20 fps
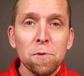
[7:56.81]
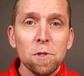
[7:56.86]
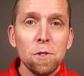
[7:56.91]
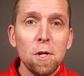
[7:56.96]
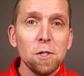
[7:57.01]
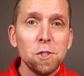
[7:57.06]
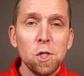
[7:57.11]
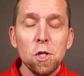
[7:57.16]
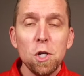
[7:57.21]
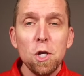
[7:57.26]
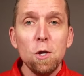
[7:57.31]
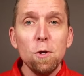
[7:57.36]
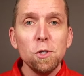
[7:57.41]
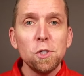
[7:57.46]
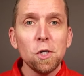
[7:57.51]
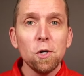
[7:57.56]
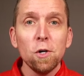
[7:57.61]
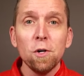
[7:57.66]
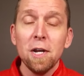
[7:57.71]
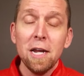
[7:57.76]
Does the
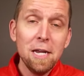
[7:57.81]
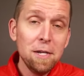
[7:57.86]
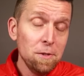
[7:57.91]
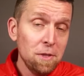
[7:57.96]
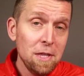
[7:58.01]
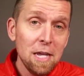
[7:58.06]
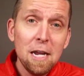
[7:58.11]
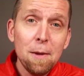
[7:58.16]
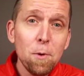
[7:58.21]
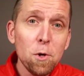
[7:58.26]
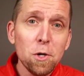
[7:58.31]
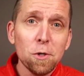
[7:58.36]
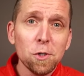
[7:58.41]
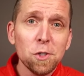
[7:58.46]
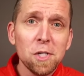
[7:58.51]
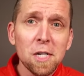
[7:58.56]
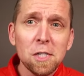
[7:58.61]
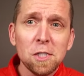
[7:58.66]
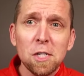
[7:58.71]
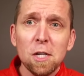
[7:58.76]
user, and think about your
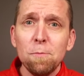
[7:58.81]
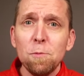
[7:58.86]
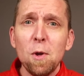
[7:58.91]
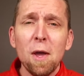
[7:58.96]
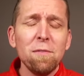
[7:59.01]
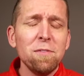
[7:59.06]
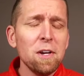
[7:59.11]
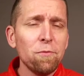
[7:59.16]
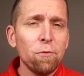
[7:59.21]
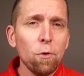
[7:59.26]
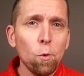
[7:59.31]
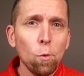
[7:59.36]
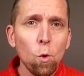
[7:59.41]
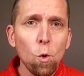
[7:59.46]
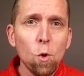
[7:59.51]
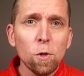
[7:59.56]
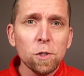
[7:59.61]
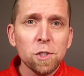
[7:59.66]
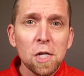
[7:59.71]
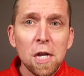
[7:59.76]
system, you have different
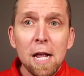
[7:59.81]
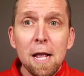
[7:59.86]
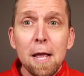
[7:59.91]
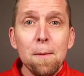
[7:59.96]
roles.